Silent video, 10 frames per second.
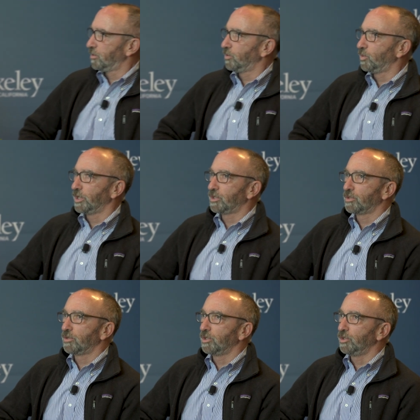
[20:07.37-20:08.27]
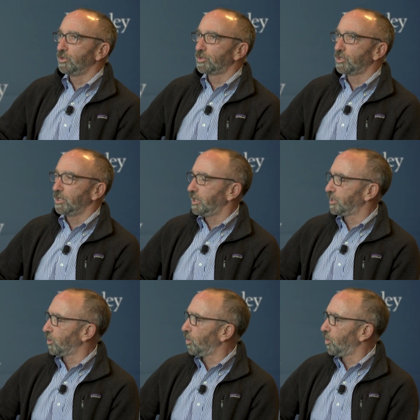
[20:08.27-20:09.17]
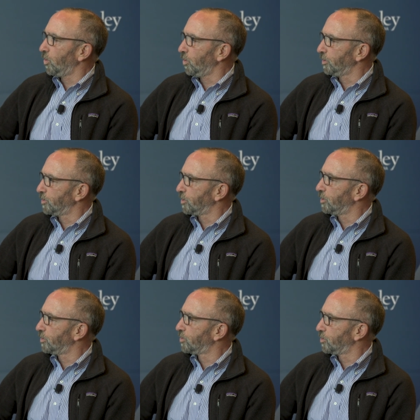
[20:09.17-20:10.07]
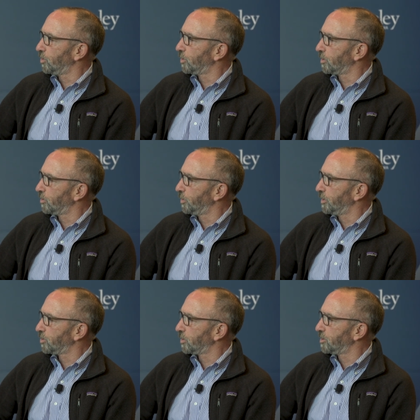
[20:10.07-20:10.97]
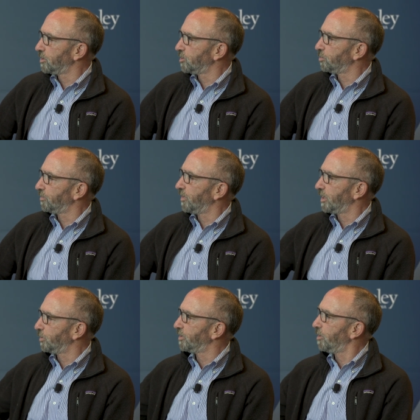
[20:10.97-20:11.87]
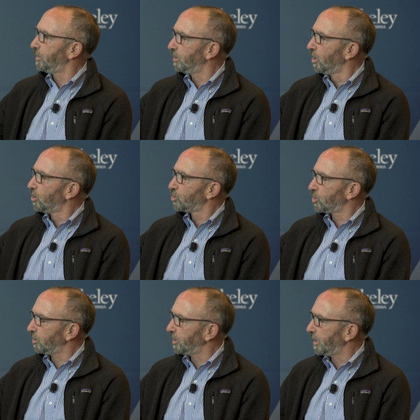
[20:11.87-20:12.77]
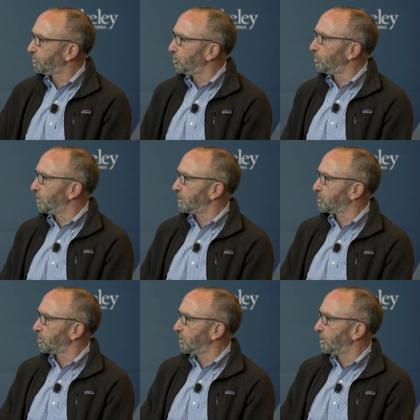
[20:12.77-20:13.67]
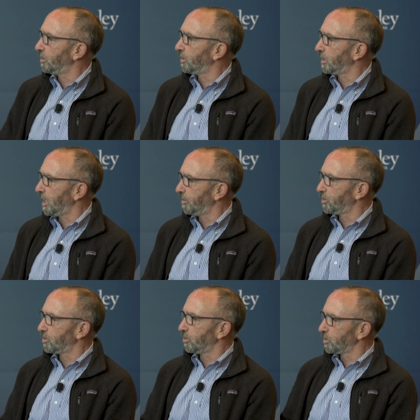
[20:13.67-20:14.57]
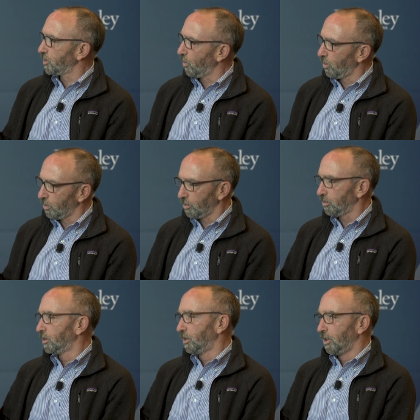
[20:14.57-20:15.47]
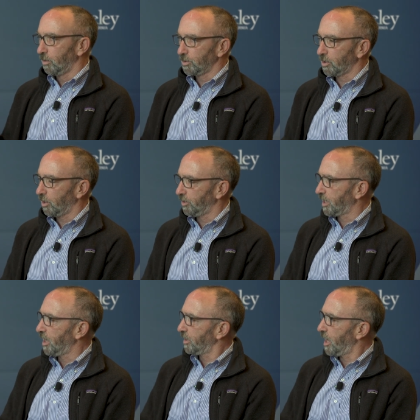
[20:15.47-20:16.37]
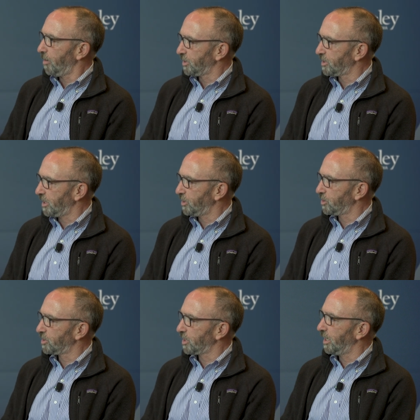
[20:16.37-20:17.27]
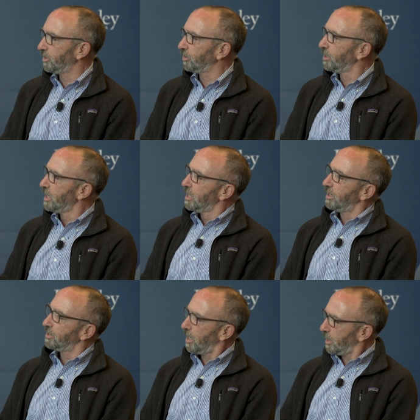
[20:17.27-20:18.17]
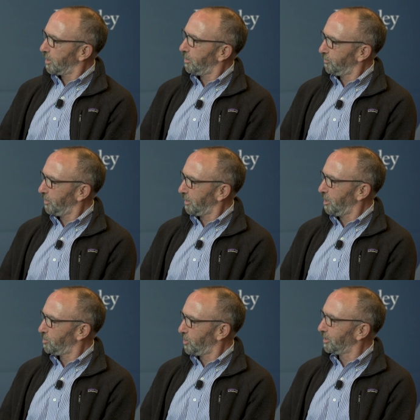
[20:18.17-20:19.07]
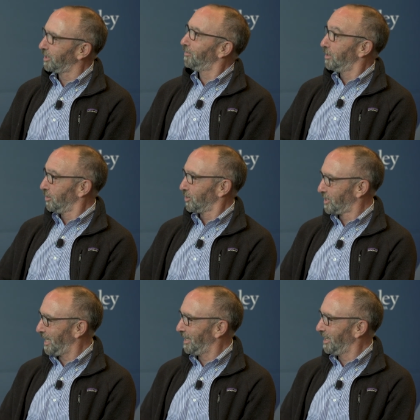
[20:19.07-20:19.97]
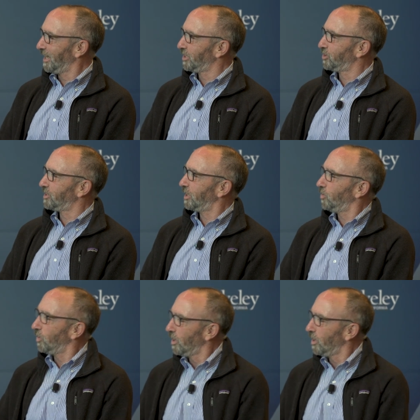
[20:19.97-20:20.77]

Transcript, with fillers: to which the UC as a whole is a good steward of the resources it's provided with? I mean, shortly after you and I started here on campus, there was the whole was called the compensation scandal. Is that a gift that keeps on giving or taking, I should say?